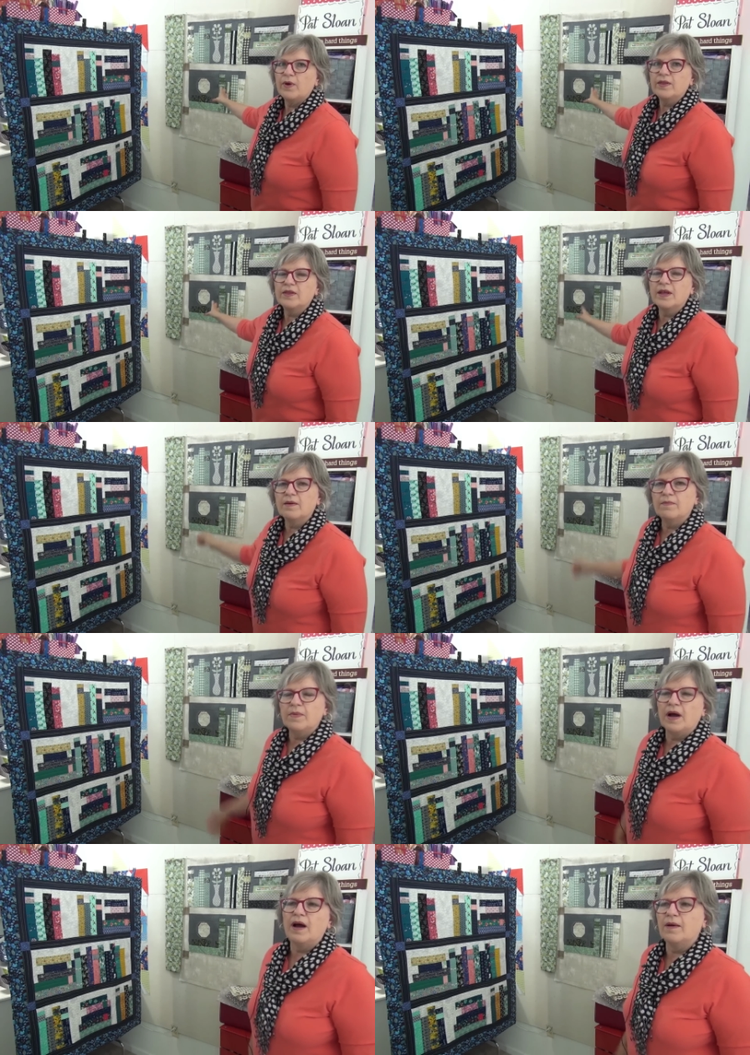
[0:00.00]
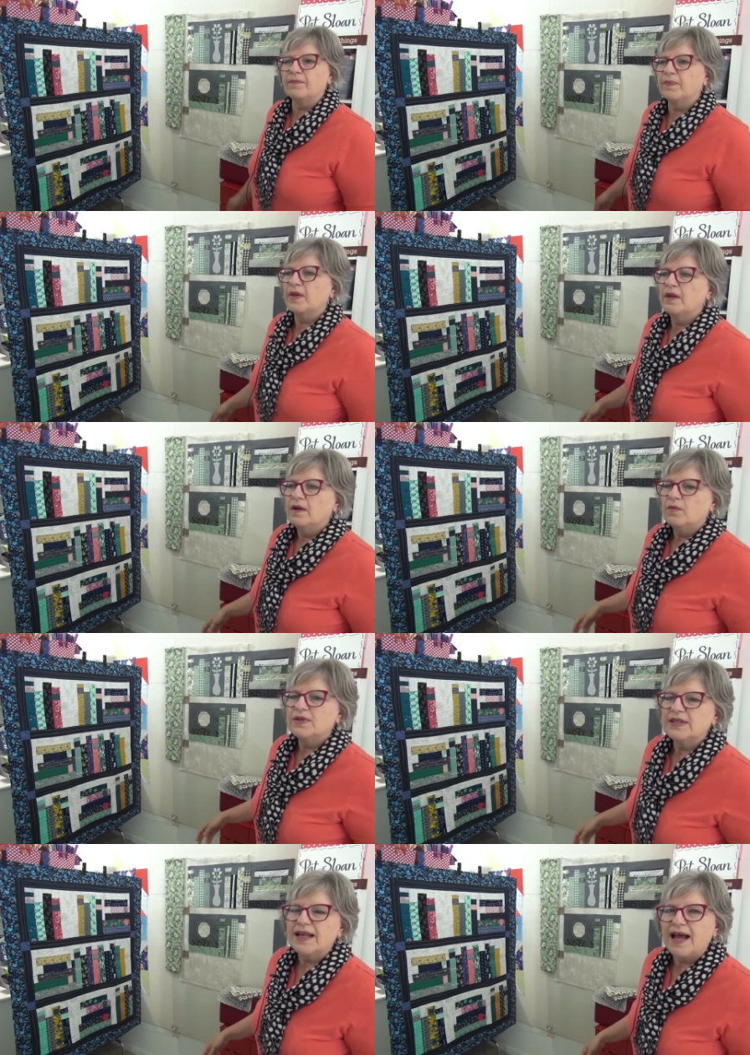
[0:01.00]
with the. Um,
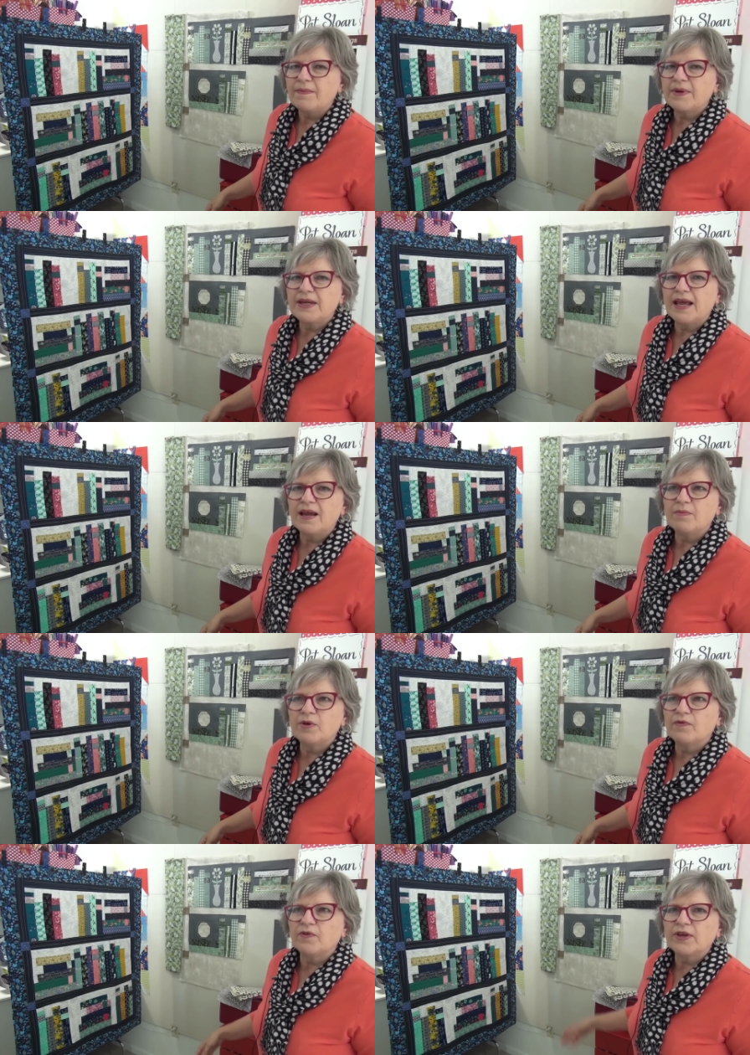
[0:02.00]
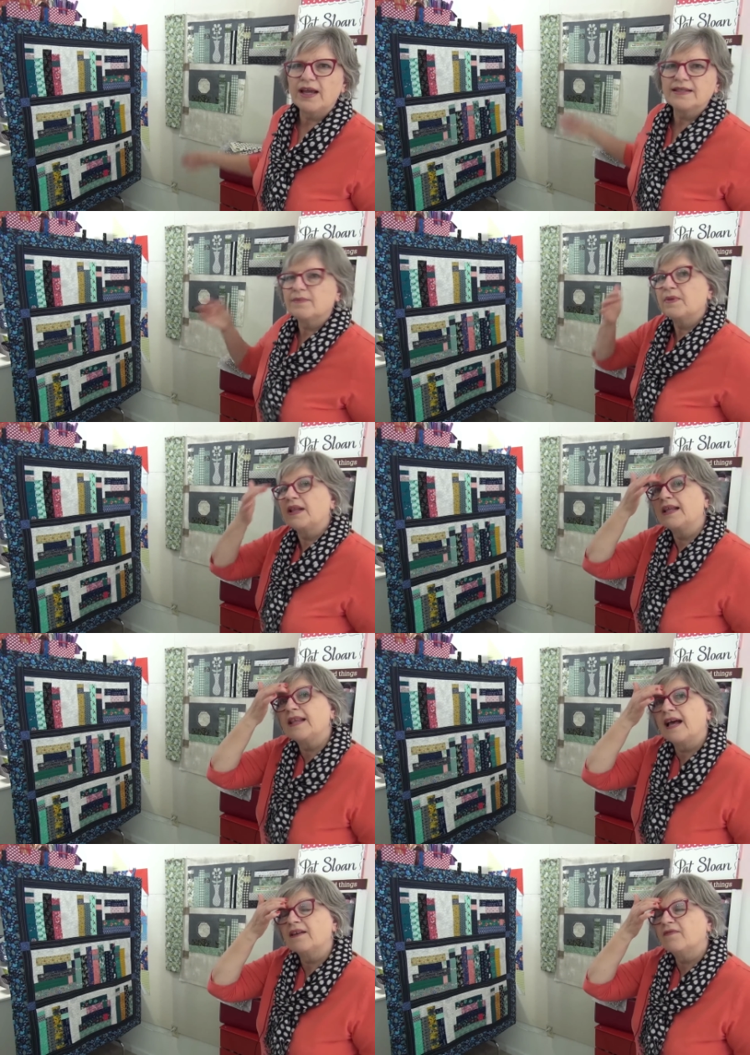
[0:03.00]
was it happy day, beautiful day, something like that.